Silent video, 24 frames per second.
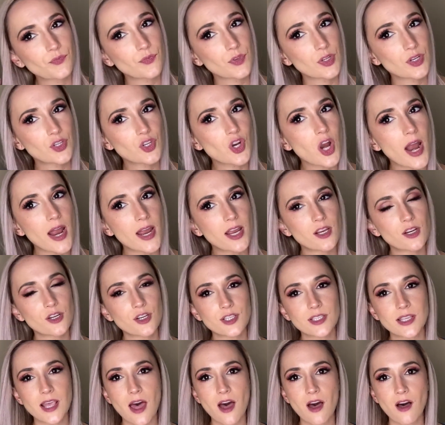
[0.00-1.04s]
Try it
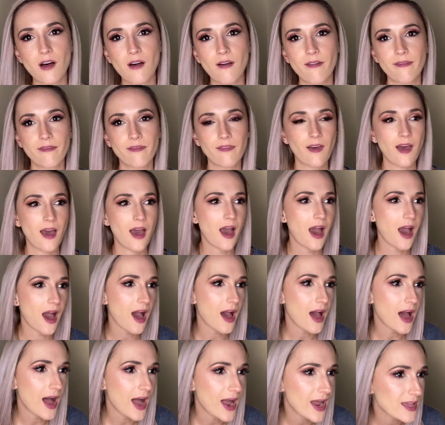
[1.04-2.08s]
yourself.
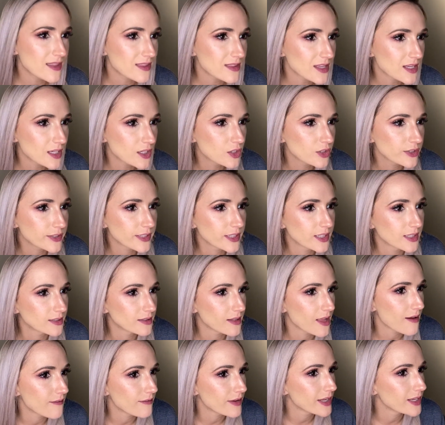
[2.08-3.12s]
I think you're gonna
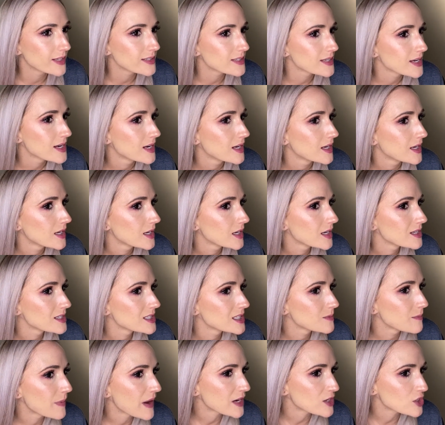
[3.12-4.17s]
love it,
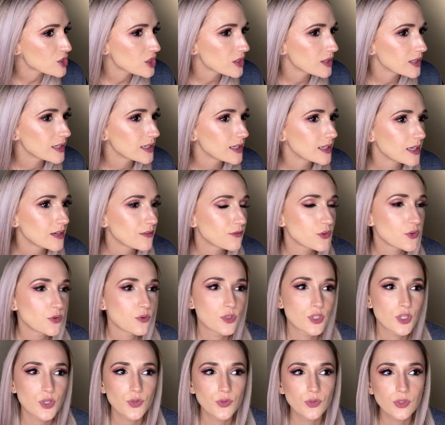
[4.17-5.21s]
especially if you
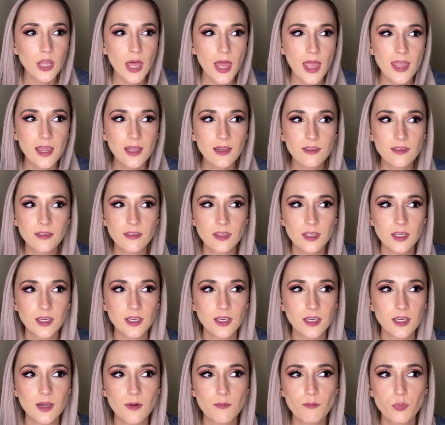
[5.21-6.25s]
do like
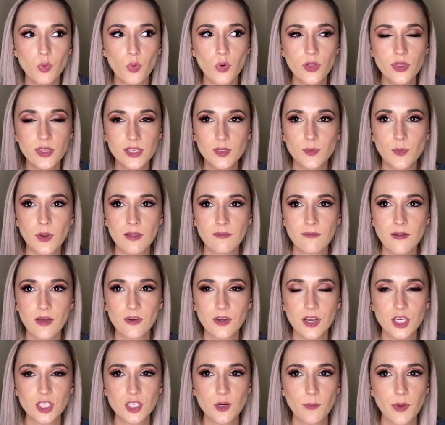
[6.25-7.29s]
the Born This Way
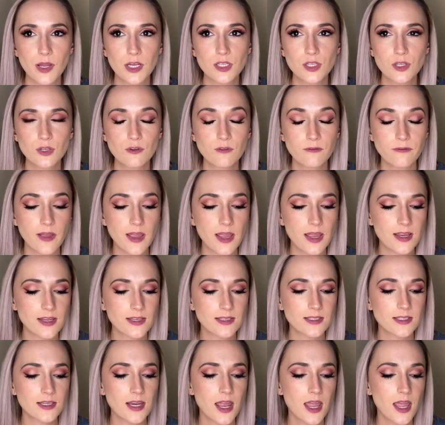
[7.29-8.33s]
foundation by Too
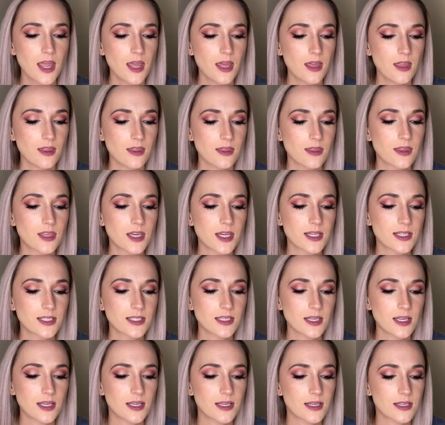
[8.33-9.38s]
Faced.
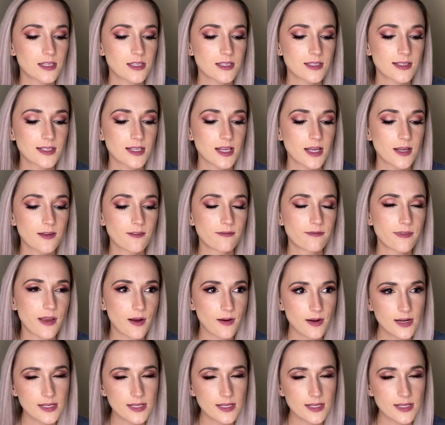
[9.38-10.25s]
This is very